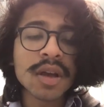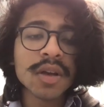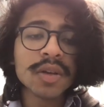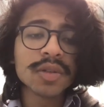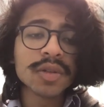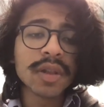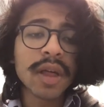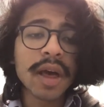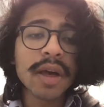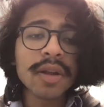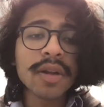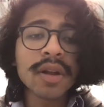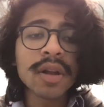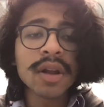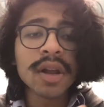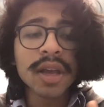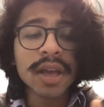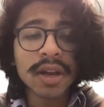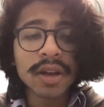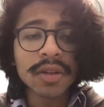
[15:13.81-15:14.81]
So that,
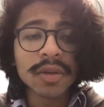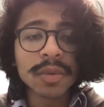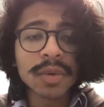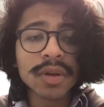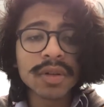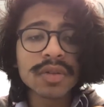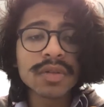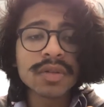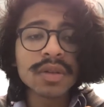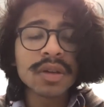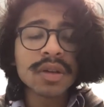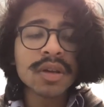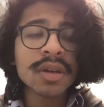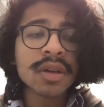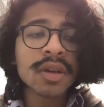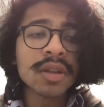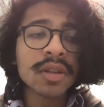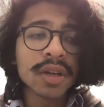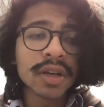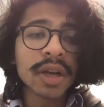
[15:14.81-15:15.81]
in other words,
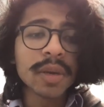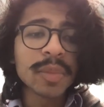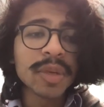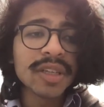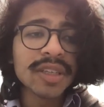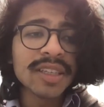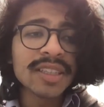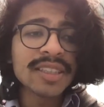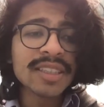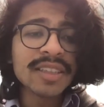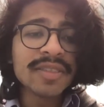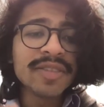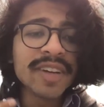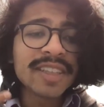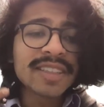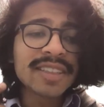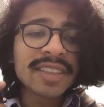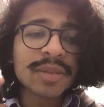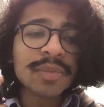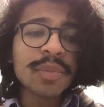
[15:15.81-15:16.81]
the company isn't
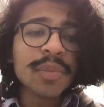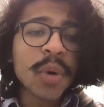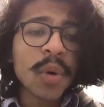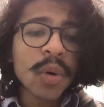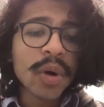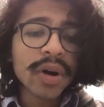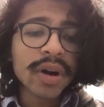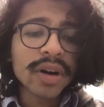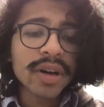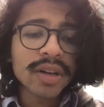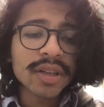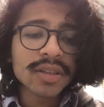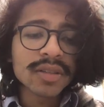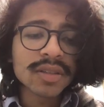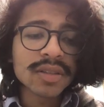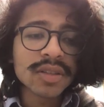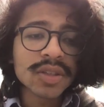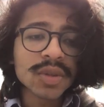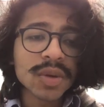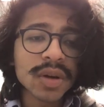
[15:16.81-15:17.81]
investing more into
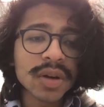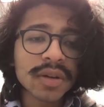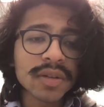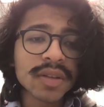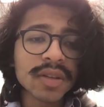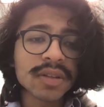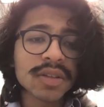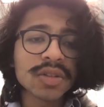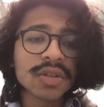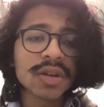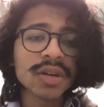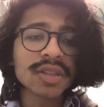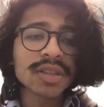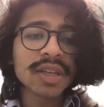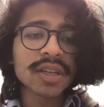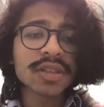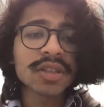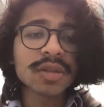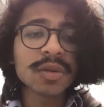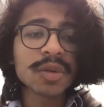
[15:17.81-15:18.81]
the drug than the drug is
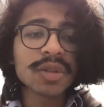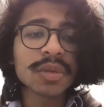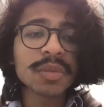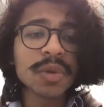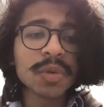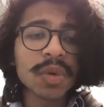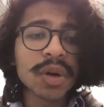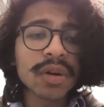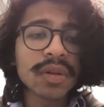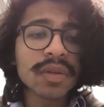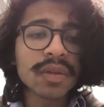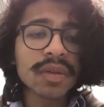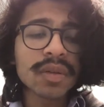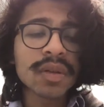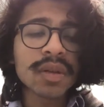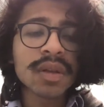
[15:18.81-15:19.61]
actually going to be worth.